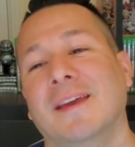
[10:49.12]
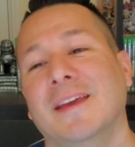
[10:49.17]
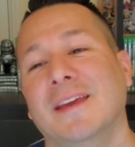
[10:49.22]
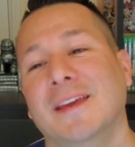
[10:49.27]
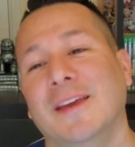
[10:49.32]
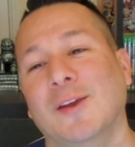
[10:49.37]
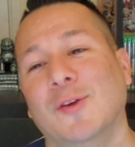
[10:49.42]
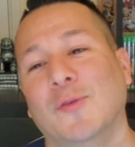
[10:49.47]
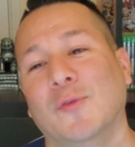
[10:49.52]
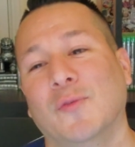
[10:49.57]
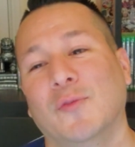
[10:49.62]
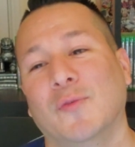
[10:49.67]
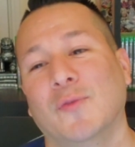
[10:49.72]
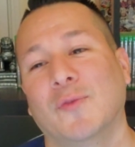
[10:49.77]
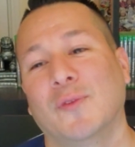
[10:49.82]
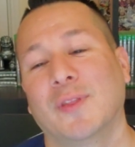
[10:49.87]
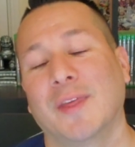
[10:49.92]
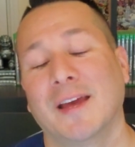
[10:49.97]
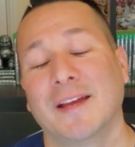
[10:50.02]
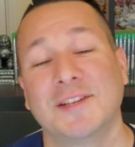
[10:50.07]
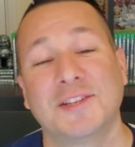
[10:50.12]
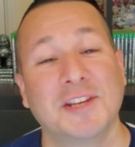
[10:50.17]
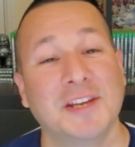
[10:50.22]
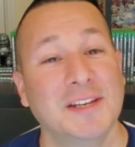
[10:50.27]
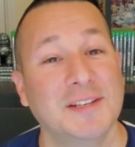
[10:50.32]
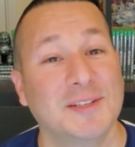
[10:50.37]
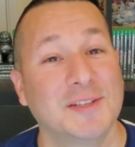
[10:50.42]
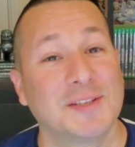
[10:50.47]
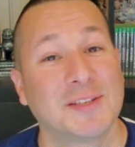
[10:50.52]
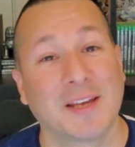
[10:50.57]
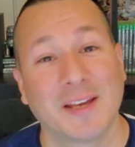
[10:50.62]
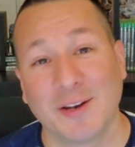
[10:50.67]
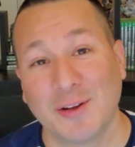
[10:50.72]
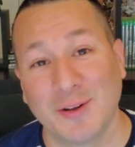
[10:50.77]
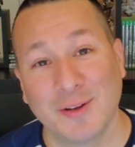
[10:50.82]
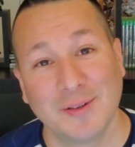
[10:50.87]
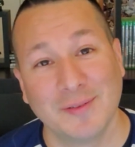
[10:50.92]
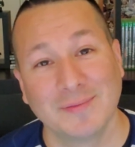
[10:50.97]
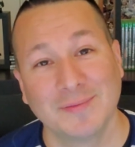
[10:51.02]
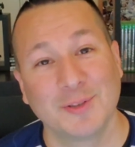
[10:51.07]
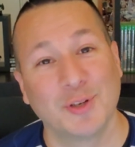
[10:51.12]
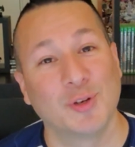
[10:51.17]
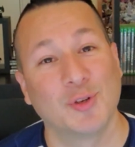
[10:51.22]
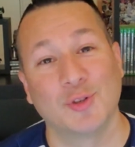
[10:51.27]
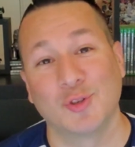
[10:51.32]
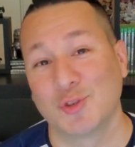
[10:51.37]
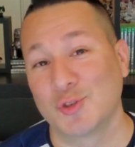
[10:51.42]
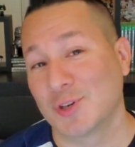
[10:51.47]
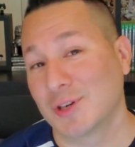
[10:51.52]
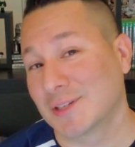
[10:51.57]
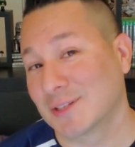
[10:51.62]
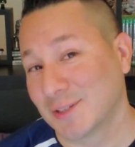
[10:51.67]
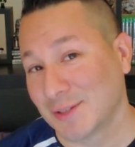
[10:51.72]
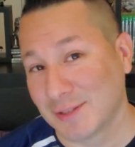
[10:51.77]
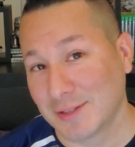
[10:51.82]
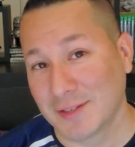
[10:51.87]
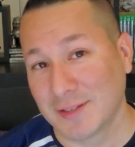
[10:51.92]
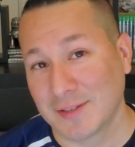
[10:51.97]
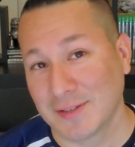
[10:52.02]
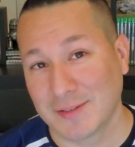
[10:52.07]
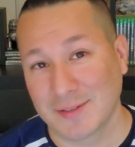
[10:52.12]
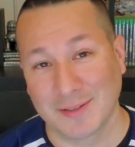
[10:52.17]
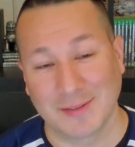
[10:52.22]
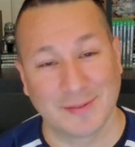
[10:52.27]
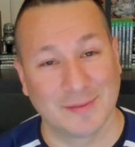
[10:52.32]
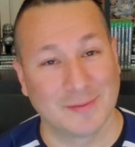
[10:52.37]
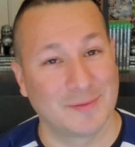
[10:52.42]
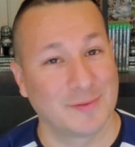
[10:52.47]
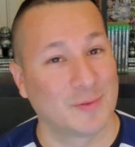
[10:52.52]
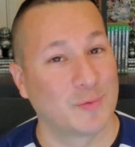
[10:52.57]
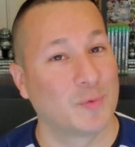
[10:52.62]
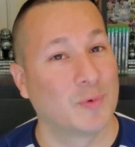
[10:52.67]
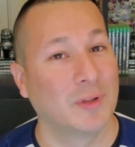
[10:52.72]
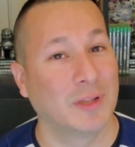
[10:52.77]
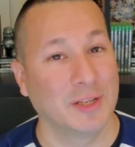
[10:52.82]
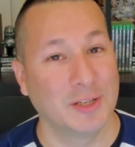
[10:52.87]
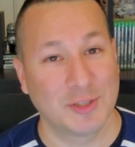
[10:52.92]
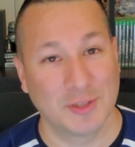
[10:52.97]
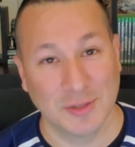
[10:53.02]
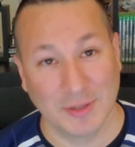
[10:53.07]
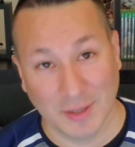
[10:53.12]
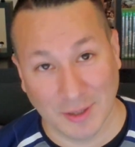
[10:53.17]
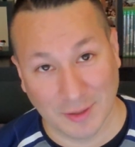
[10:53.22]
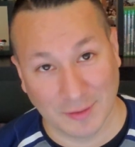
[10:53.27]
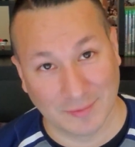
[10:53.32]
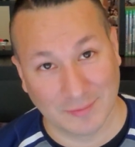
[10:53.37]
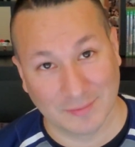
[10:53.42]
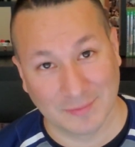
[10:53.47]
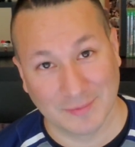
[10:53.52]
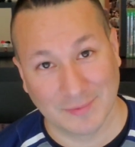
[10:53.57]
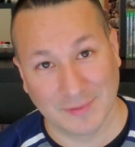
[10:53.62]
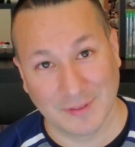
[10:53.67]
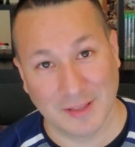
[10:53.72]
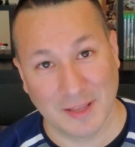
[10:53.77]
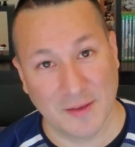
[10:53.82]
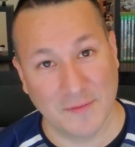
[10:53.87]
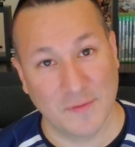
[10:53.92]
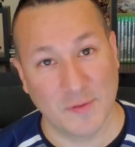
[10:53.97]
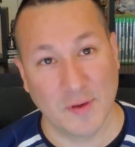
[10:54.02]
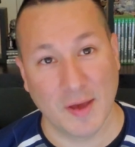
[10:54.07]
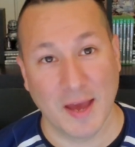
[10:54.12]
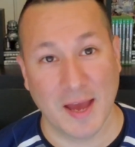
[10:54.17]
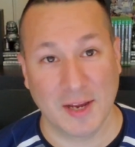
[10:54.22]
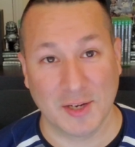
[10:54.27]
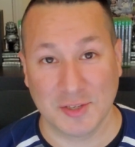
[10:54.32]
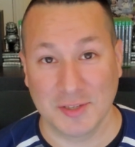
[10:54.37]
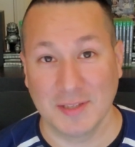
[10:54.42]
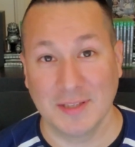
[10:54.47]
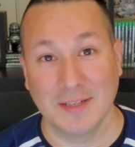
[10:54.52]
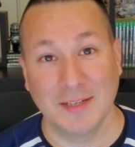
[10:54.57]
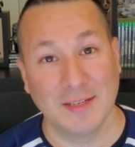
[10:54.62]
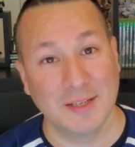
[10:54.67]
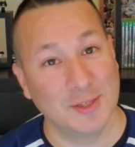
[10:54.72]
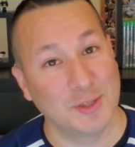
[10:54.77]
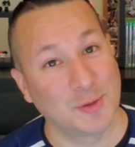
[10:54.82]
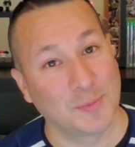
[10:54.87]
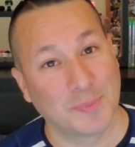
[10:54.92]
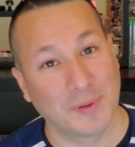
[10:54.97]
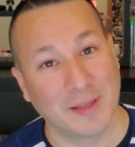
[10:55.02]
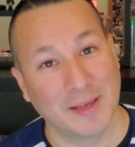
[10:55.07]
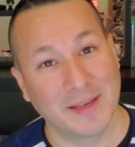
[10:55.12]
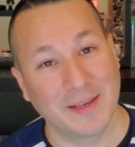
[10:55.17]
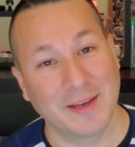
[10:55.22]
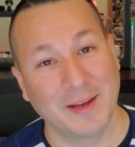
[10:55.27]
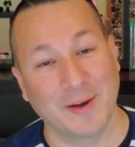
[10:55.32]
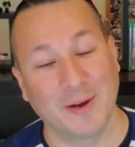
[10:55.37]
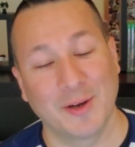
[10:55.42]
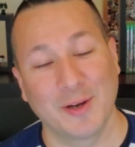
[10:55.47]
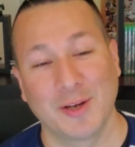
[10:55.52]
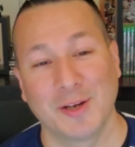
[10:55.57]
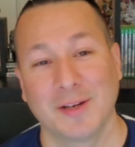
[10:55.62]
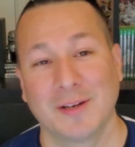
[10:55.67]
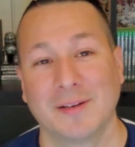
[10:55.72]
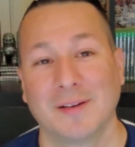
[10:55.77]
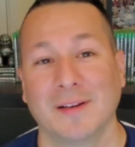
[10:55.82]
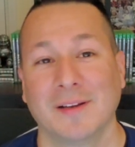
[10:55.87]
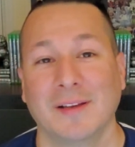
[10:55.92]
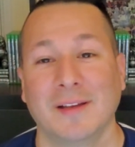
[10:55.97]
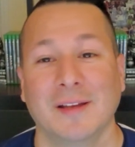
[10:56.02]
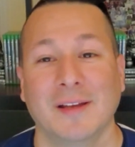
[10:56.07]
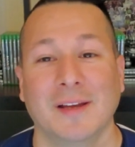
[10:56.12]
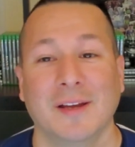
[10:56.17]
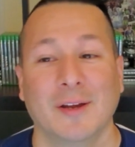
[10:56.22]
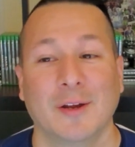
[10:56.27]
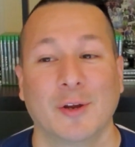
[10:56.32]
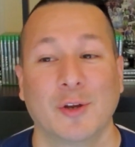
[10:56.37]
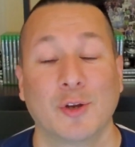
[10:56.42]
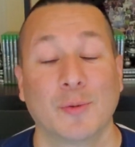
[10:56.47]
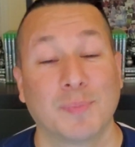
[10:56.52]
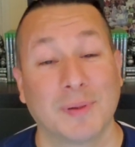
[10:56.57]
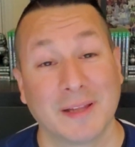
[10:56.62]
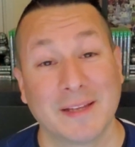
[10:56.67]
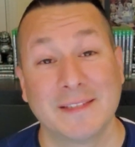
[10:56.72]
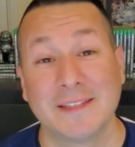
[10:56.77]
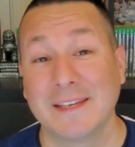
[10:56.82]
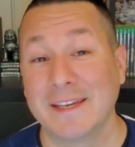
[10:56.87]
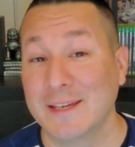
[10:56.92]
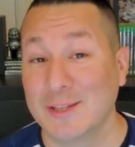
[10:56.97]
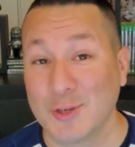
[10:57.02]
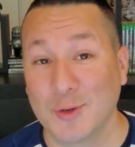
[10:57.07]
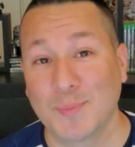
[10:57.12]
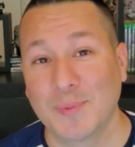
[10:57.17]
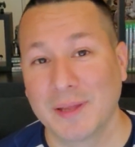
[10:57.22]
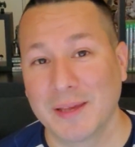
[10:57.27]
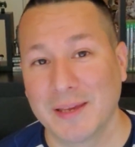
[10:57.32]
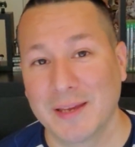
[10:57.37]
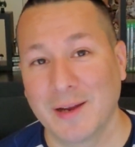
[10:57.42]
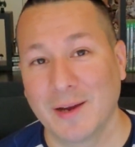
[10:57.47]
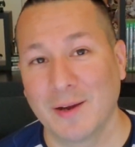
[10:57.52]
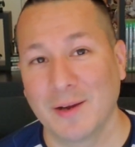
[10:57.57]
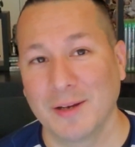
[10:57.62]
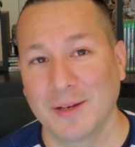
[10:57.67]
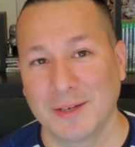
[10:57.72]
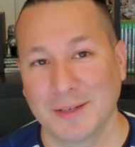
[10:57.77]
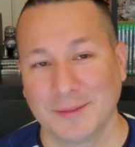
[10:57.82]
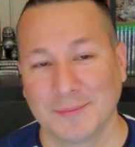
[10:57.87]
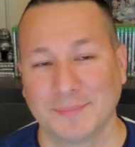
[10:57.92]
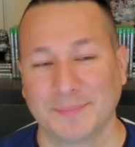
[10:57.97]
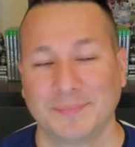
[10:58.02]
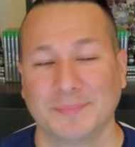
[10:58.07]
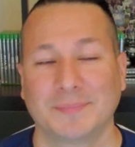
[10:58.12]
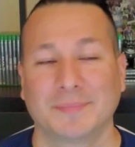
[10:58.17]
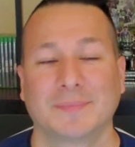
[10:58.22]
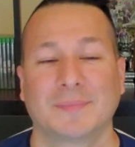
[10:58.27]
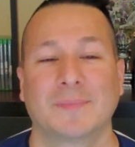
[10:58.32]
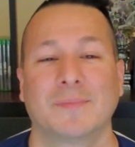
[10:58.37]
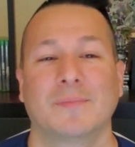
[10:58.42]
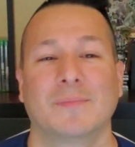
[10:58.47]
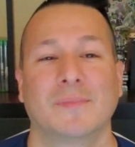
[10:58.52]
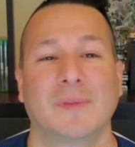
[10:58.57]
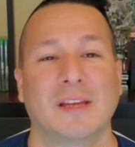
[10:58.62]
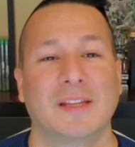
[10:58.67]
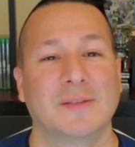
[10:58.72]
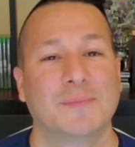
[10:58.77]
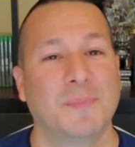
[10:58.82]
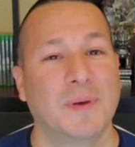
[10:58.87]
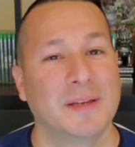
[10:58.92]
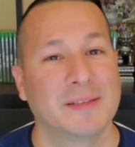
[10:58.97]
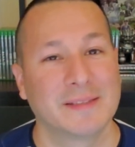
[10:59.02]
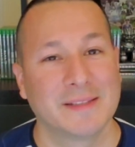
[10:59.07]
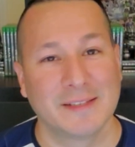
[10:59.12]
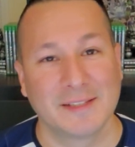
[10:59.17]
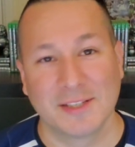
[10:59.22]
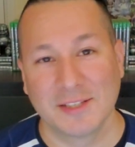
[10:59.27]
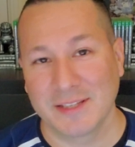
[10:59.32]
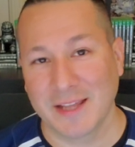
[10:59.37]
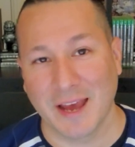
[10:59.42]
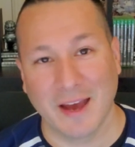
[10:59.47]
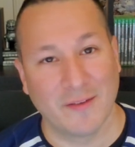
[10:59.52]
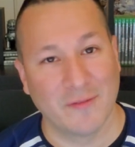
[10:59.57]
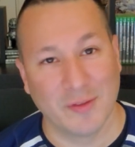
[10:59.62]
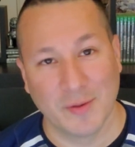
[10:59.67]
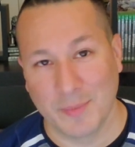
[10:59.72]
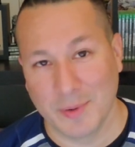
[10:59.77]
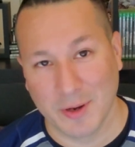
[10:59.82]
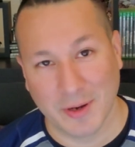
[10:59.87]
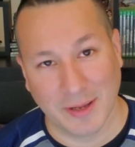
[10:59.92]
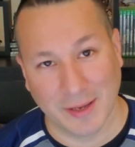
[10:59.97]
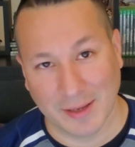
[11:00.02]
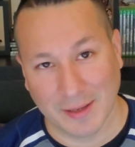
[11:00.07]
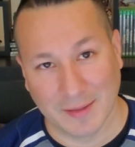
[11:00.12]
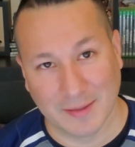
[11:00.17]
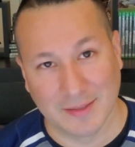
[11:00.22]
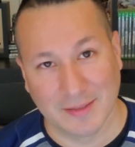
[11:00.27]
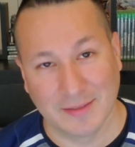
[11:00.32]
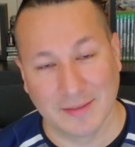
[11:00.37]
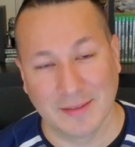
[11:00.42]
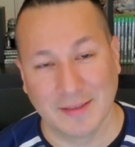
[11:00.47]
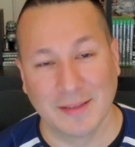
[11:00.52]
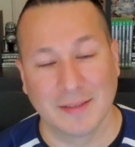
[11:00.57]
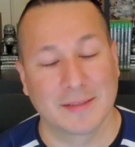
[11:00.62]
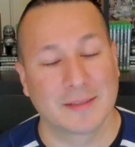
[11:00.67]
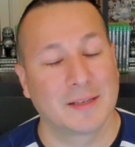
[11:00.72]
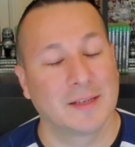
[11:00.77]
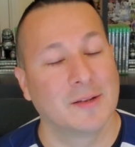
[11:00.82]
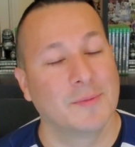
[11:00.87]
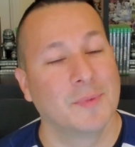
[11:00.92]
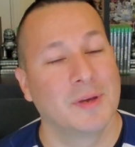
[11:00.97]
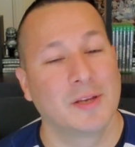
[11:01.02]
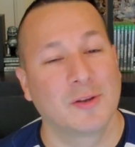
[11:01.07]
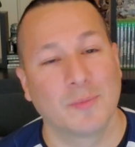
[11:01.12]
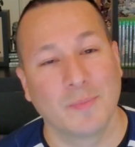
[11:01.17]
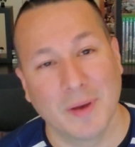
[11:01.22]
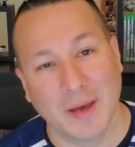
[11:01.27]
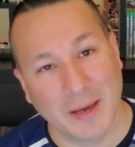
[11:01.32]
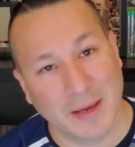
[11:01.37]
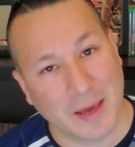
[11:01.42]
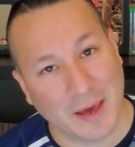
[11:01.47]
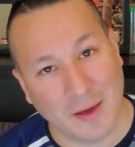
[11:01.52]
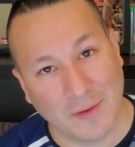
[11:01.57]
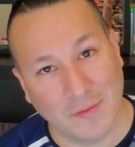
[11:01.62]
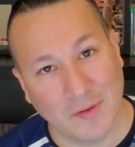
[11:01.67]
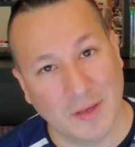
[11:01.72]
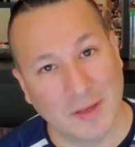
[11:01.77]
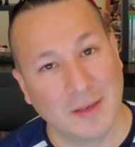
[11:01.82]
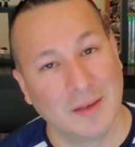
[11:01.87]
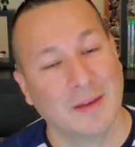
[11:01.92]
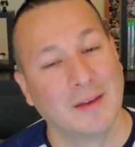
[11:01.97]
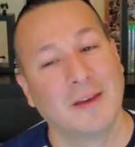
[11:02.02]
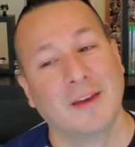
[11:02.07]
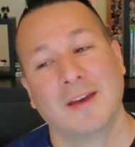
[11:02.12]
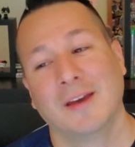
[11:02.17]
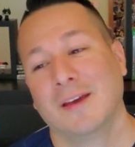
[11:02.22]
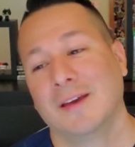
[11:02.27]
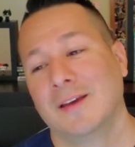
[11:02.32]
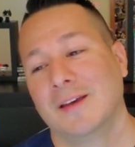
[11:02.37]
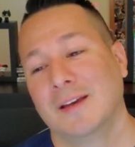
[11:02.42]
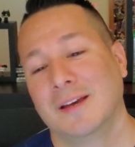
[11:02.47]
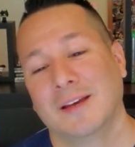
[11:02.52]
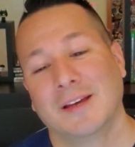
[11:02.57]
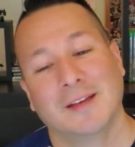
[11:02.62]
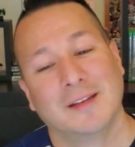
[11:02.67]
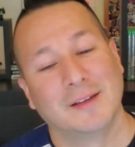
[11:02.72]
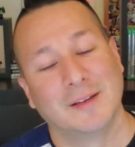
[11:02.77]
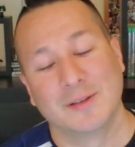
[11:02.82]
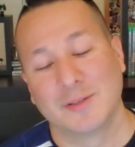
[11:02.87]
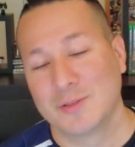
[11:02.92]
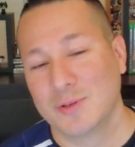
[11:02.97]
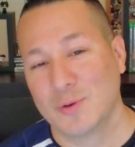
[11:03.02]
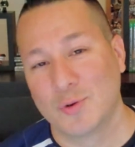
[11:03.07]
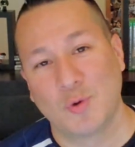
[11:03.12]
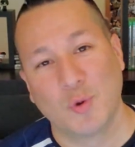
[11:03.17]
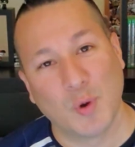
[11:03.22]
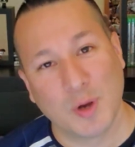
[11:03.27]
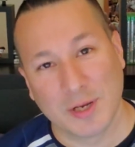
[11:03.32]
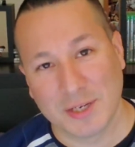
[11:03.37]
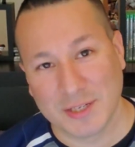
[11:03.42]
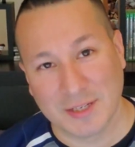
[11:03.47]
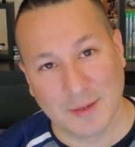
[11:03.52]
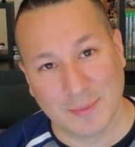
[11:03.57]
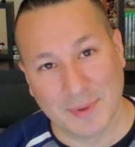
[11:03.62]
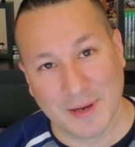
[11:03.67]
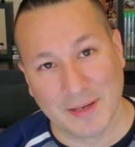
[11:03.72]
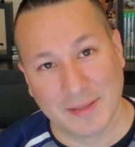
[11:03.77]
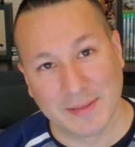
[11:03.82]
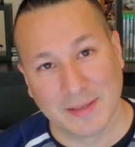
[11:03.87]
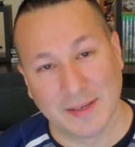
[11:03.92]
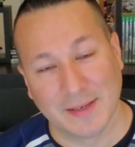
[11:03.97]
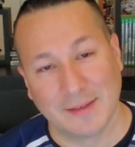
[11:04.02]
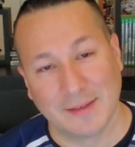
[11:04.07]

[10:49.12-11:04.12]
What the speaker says: if that changes at all, your instructors will let you know. If you actually need your plate carrier or your plates in your plate carrier, it's best to just have them on hand. It's gonna make your bag heavy. There's no question about it.